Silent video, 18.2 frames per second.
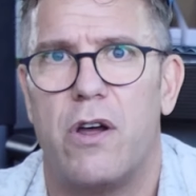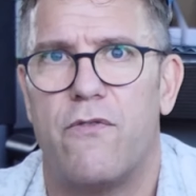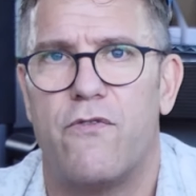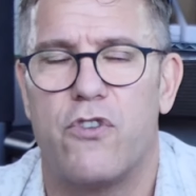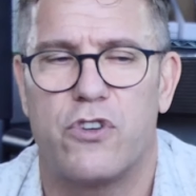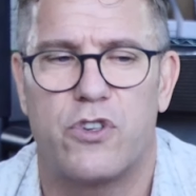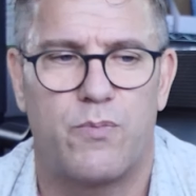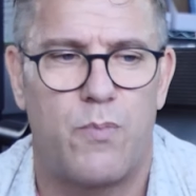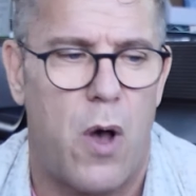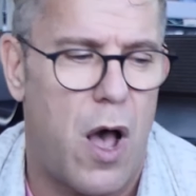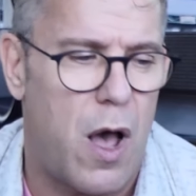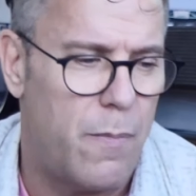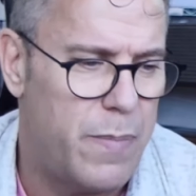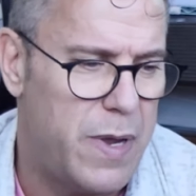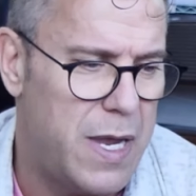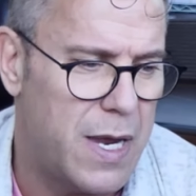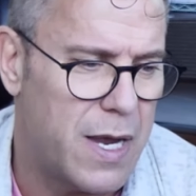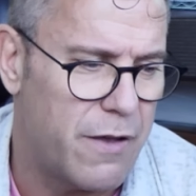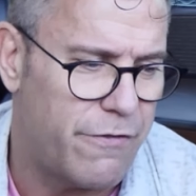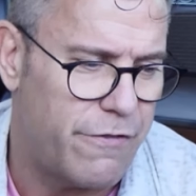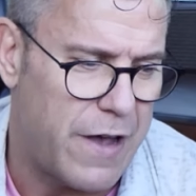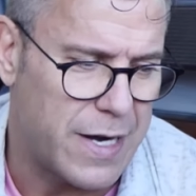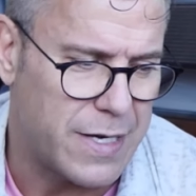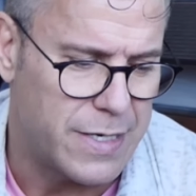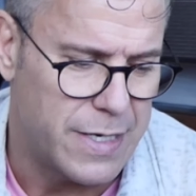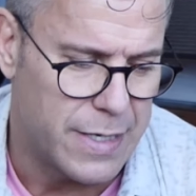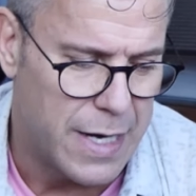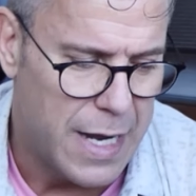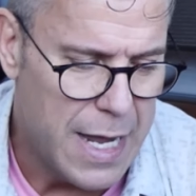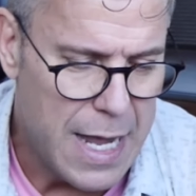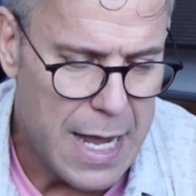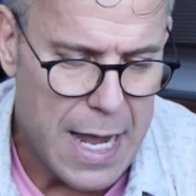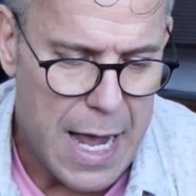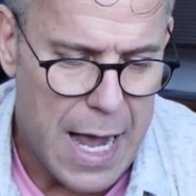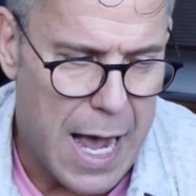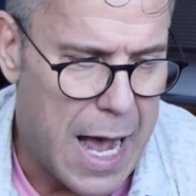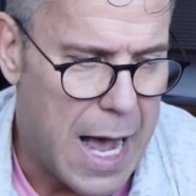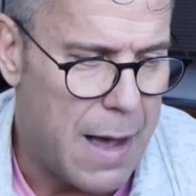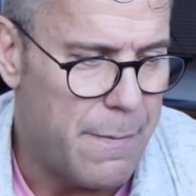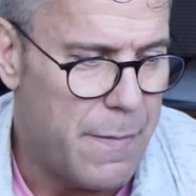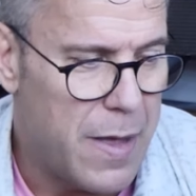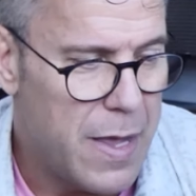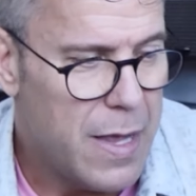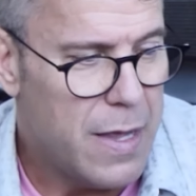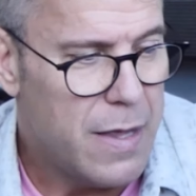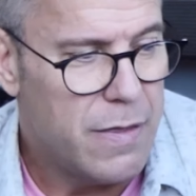of your spa being affected um,